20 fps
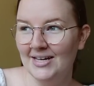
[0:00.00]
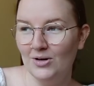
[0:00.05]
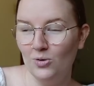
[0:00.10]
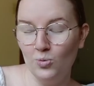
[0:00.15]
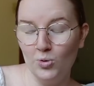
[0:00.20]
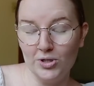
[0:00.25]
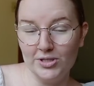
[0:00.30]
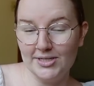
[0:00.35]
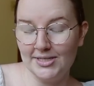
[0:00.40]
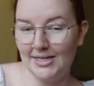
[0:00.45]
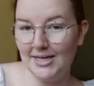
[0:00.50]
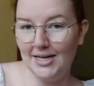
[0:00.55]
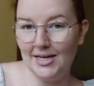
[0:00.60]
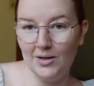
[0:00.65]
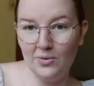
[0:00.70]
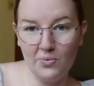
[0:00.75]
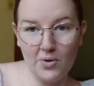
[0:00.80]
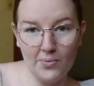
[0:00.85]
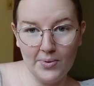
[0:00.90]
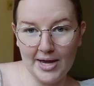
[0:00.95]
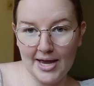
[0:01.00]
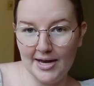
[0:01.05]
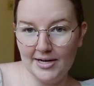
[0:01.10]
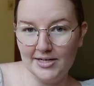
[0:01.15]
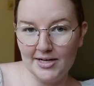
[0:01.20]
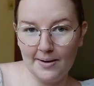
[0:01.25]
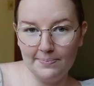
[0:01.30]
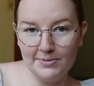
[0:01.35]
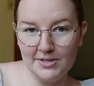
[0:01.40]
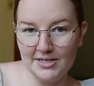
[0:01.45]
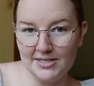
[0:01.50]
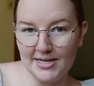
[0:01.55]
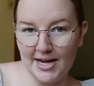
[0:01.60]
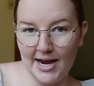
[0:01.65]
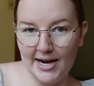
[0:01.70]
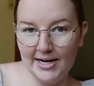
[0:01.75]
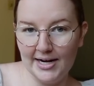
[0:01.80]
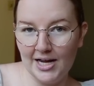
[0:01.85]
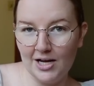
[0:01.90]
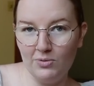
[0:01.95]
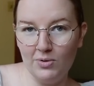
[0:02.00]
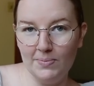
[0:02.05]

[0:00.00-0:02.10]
We'll see what we end up deciding.